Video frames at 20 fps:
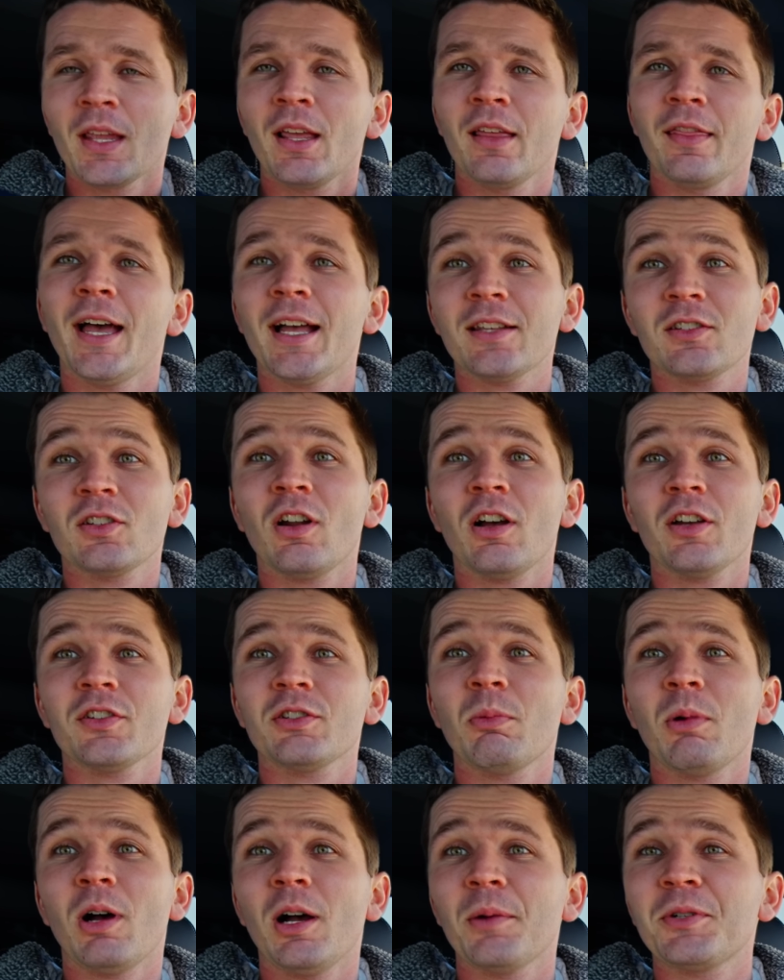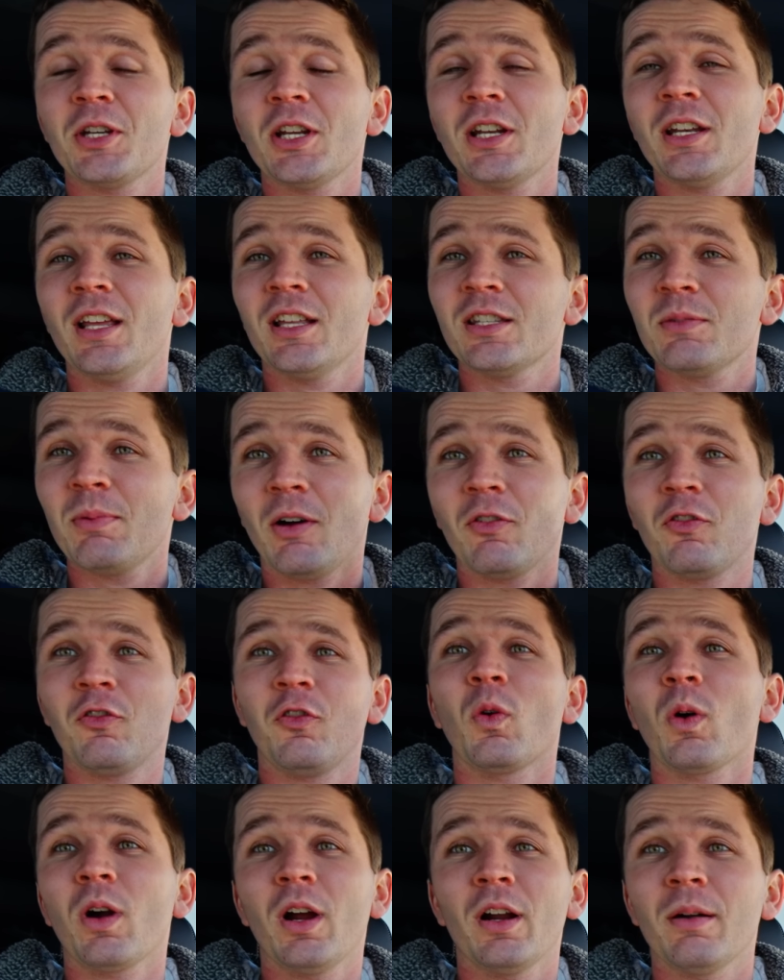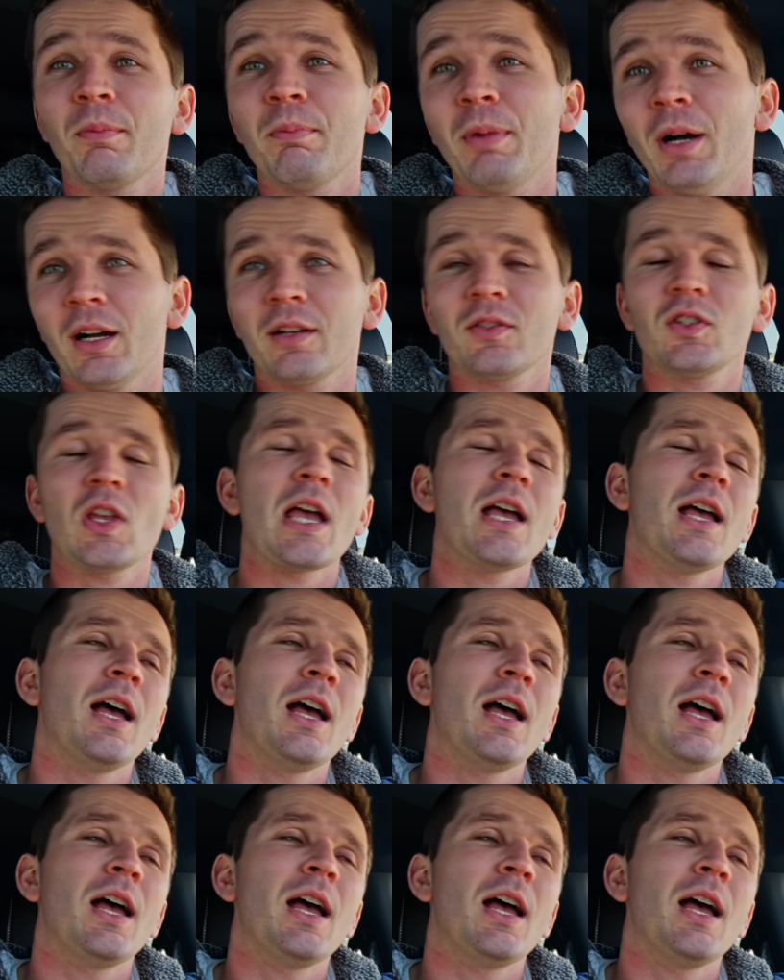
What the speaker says: That's an awesome option. It's about $400.